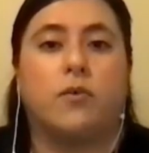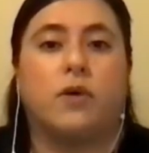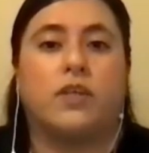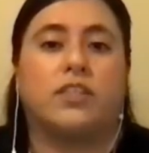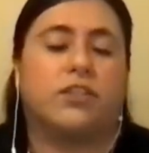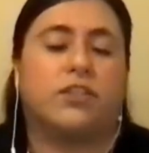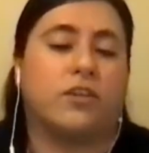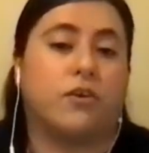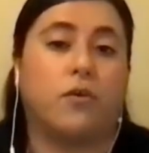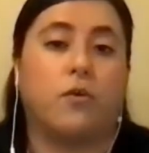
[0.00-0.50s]

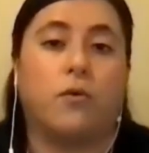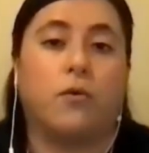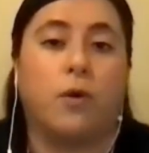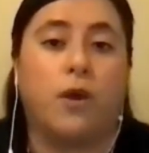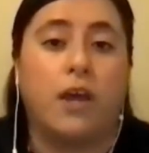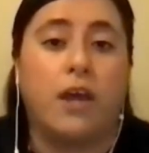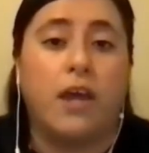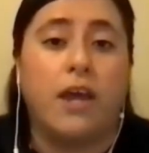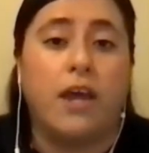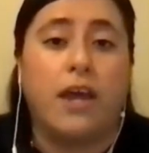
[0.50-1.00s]
as you go.
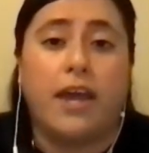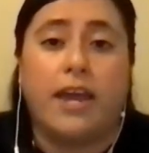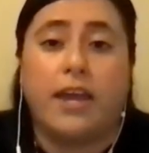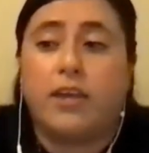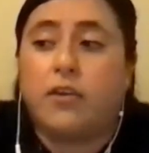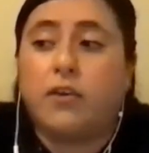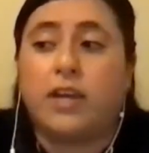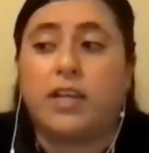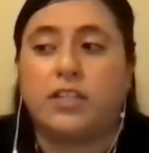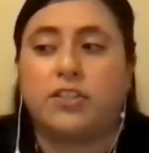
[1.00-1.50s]
And
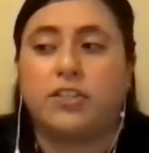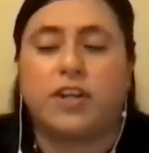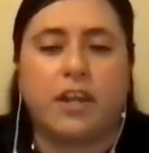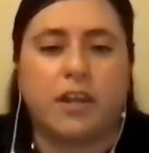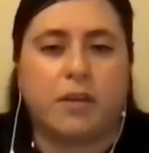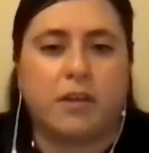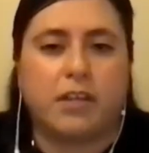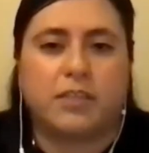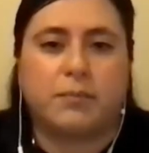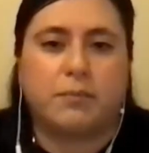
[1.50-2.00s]
you can try
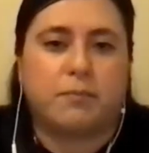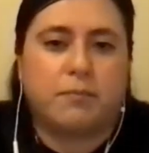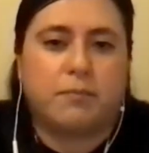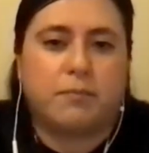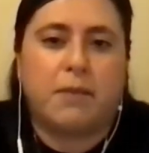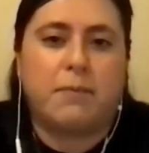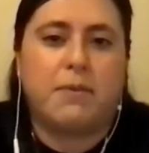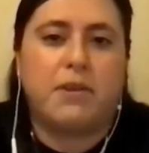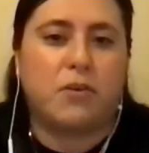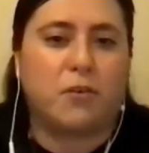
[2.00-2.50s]
it, because
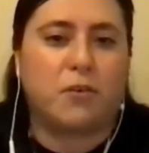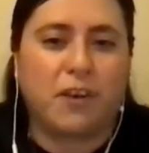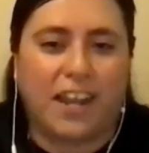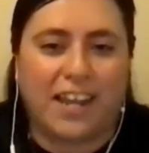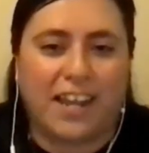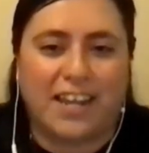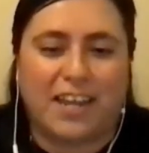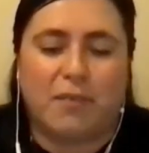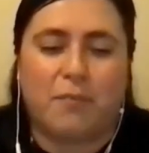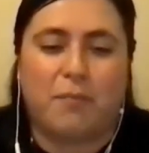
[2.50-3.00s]
maybe you don't
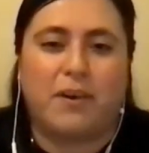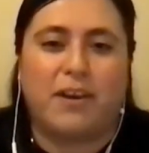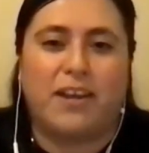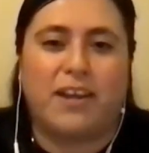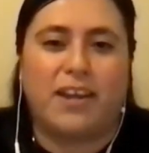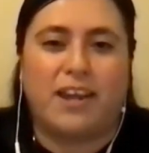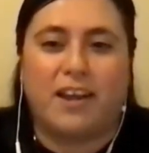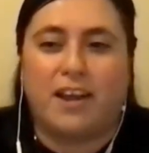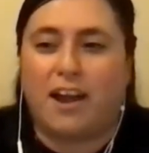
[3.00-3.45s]
like it, but